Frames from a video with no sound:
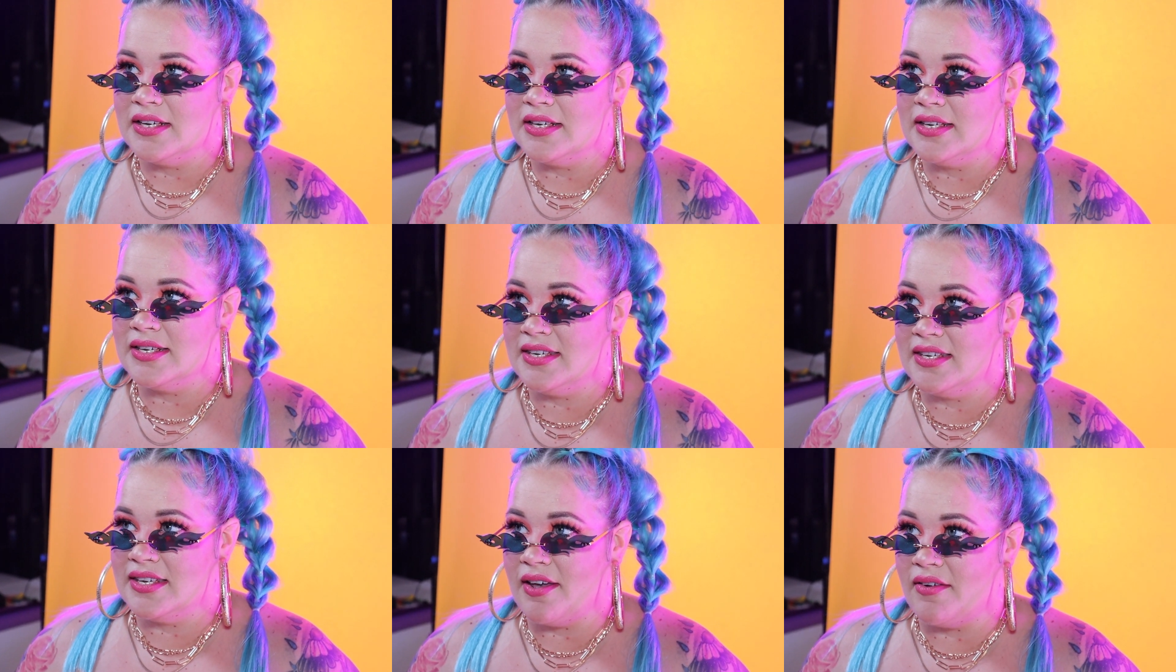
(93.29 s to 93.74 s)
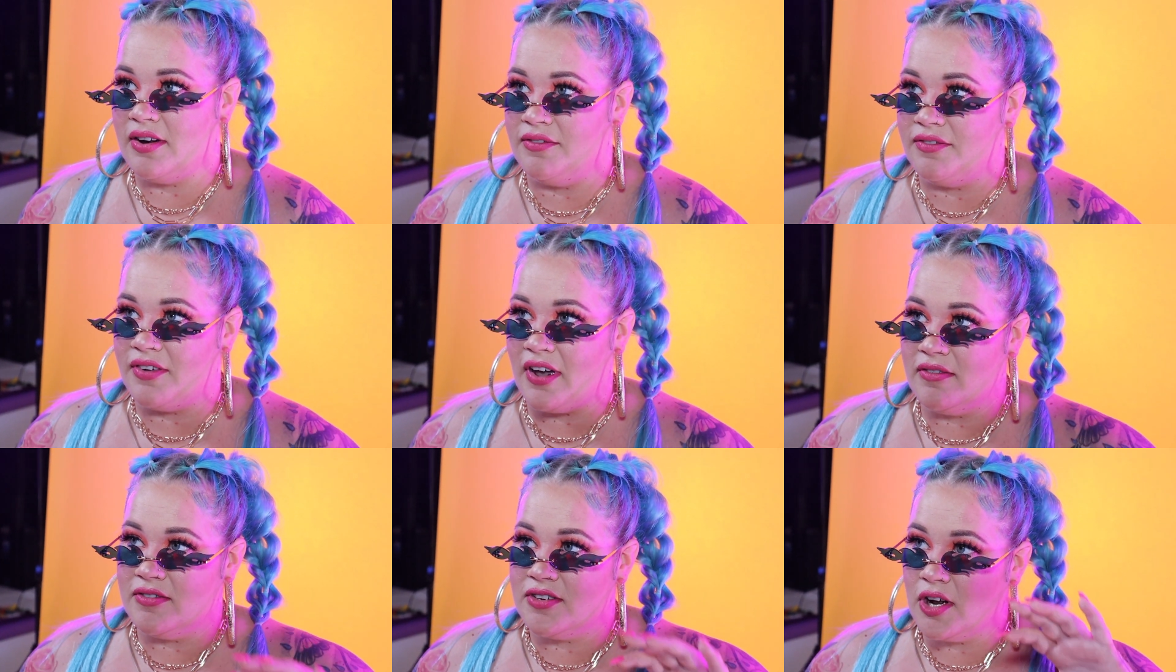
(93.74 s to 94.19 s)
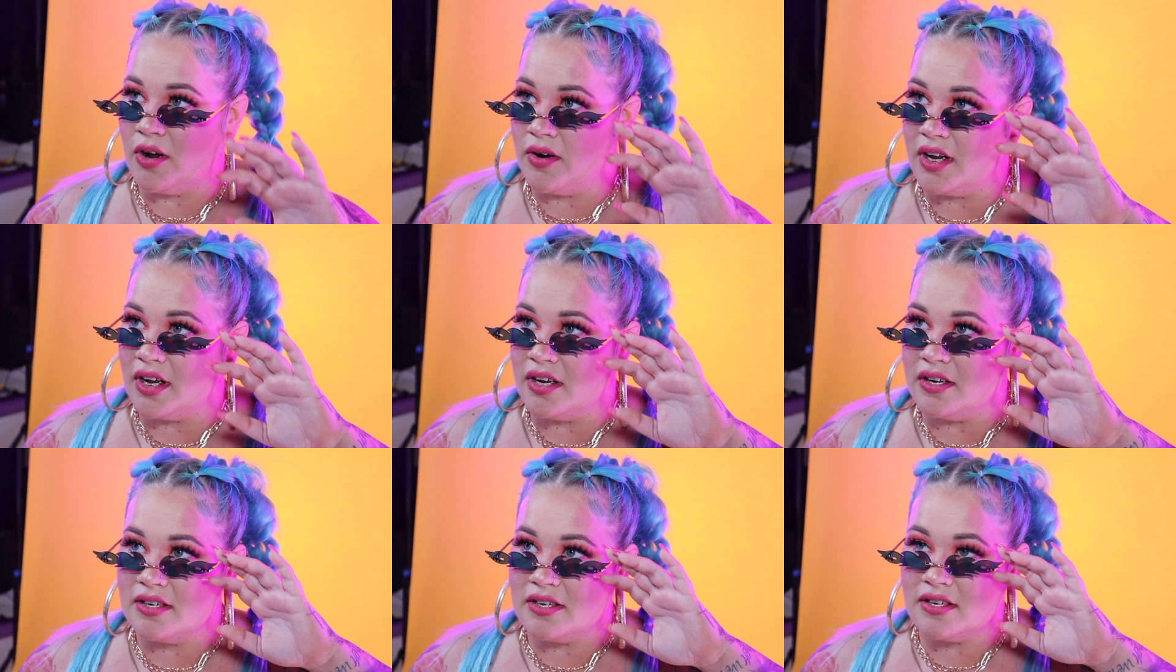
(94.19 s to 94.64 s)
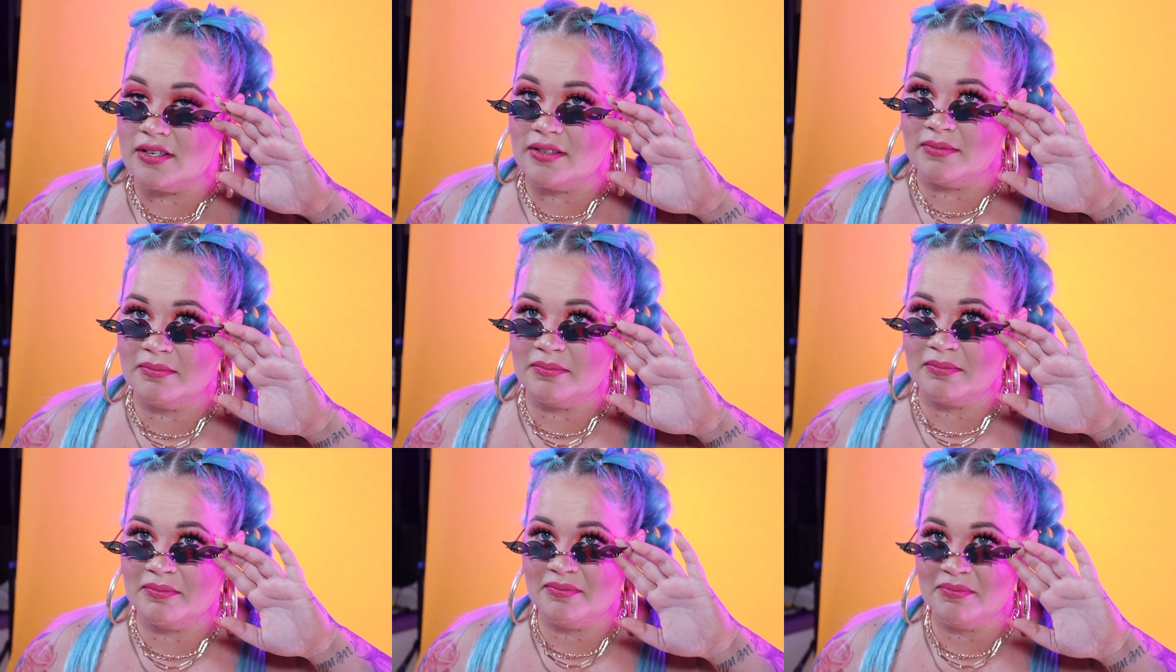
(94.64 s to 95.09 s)
75 toenails,
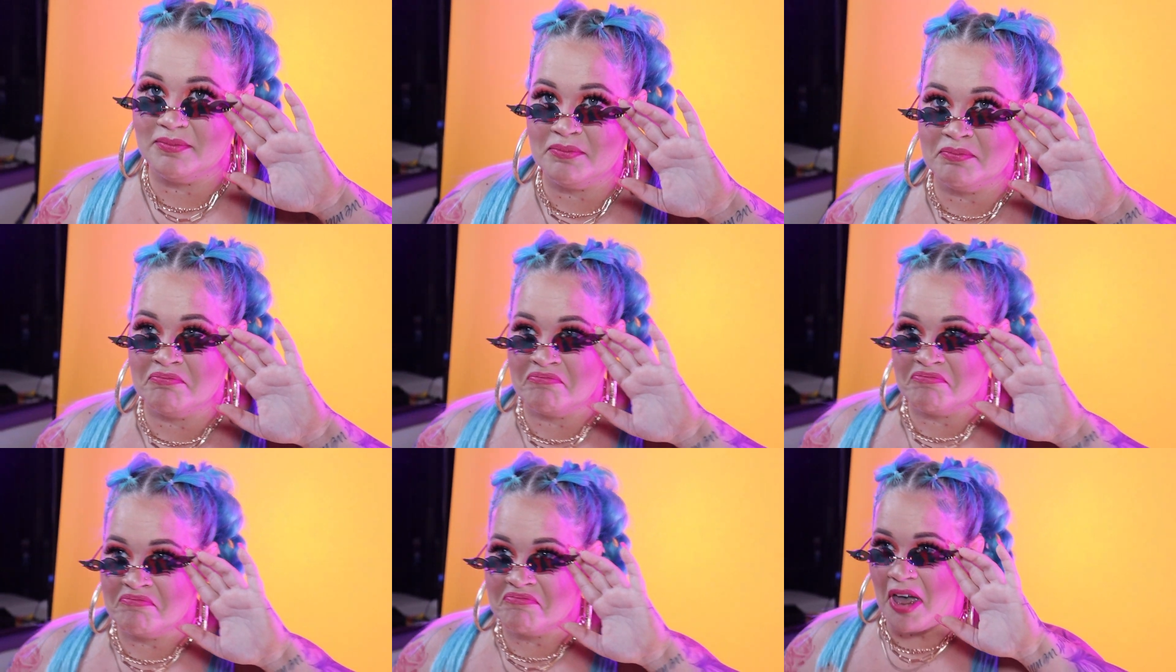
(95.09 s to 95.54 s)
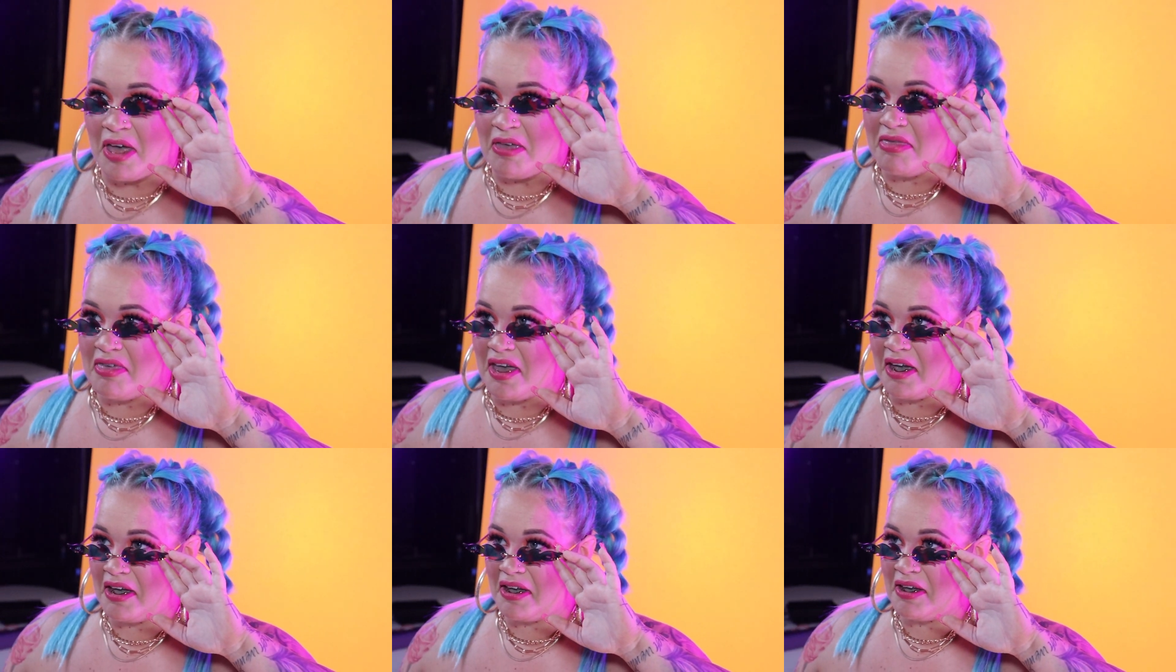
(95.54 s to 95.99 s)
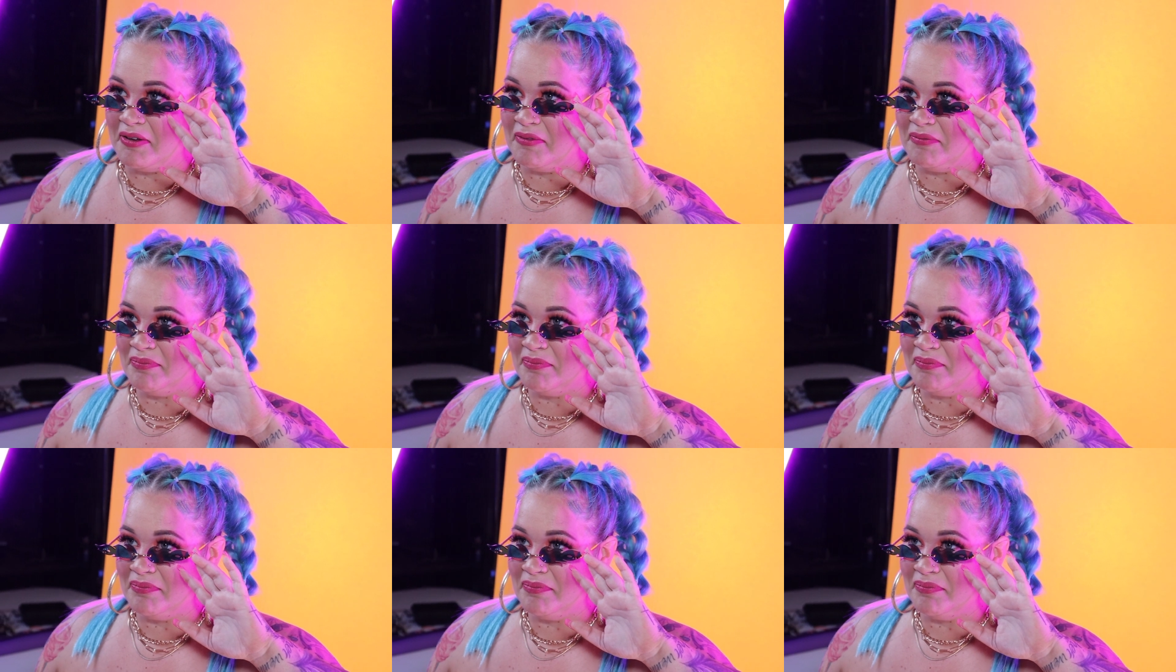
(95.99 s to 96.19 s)
I think.